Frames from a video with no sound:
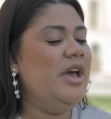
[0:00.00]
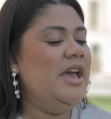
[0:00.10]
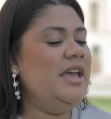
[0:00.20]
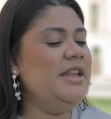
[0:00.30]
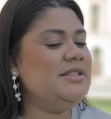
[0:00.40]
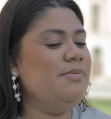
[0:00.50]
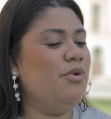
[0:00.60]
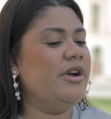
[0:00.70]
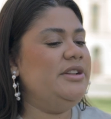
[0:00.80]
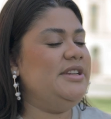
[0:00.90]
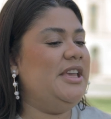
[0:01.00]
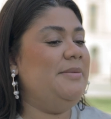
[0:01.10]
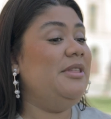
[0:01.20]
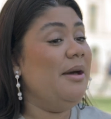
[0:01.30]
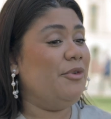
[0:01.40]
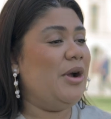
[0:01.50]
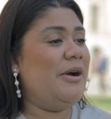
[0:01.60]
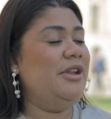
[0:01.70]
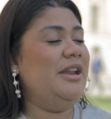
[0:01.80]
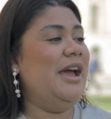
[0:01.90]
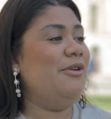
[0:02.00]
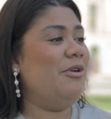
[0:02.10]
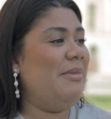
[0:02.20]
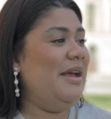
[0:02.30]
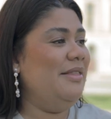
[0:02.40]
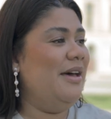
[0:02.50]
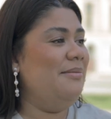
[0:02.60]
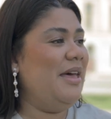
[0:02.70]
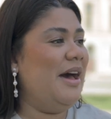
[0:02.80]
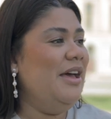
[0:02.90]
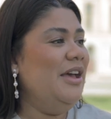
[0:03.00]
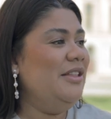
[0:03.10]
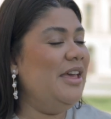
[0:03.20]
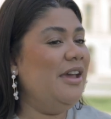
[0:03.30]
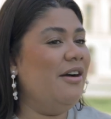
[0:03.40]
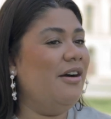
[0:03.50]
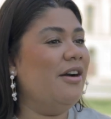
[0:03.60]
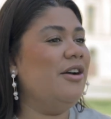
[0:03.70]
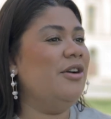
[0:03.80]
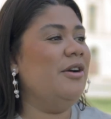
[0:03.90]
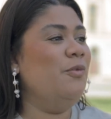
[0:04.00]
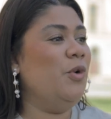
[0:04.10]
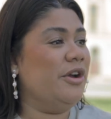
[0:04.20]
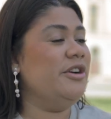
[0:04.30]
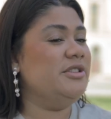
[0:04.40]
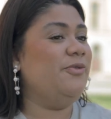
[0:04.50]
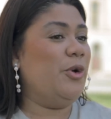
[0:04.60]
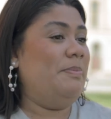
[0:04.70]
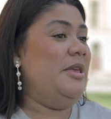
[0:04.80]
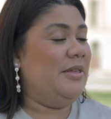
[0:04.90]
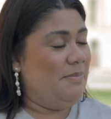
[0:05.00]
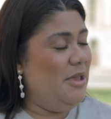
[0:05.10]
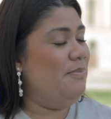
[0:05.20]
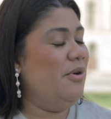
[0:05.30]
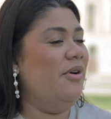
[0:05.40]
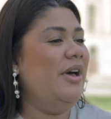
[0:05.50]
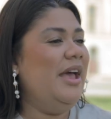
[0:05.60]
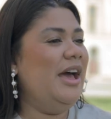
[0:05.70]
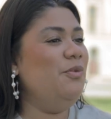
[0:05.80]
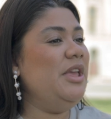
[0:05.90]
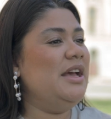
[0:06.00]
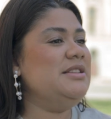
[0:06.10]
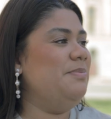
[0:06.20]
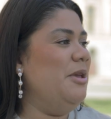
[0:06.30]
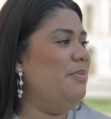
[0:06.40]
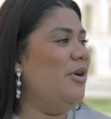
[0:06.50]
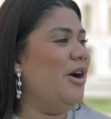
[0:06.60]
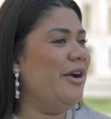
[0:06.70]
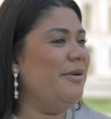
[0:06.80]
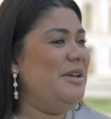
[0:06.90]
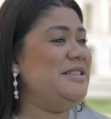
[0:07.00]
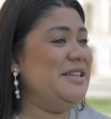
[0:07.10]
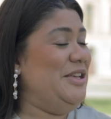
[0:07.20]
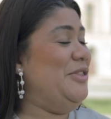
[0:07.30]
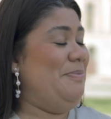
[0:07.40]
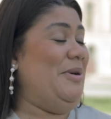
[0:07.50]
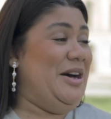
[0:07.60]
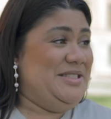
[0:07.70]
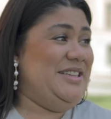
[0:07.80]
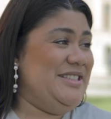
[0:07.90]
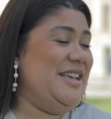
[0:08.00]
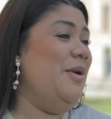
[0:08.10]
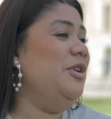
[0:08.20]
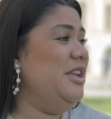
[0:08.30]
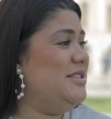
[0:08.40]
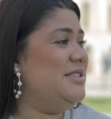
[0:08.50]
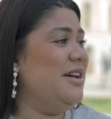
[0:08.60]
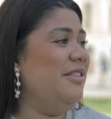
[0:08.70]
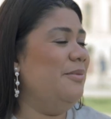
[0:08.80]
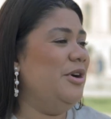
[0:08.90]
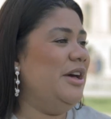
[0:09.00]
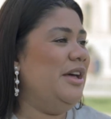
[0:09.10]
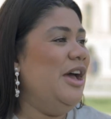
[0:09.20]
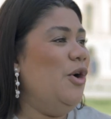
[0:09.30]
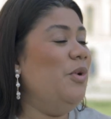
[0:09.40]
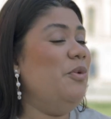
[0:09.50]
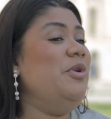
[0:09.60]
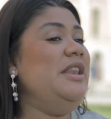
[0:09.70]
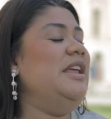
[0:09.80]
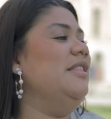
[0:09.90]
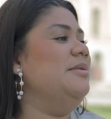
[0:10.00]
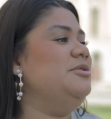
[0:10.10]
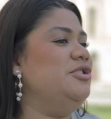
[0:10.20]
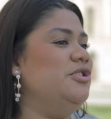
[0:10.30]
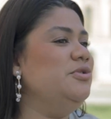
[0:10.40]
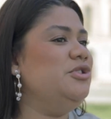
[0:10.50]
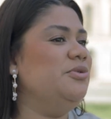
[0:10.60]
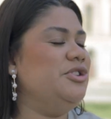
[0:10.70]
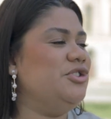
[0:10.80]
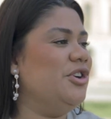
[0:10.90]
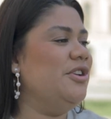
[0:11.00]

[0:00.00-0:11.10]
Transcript: it is important to keep them grounded and remind them that they are workers for the people, and we as the people are basically their bosses, and we need to tell them what we need them to do to ensure